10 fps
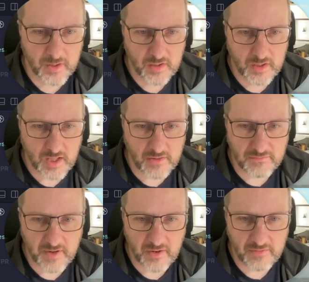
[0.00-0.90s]
and
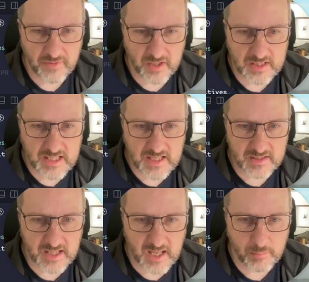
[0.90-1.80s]
verify
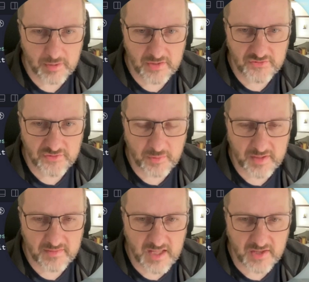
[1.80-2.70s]
GitLab is doing
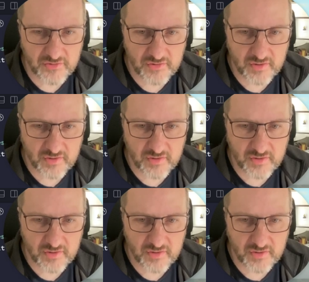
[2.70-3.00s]
this.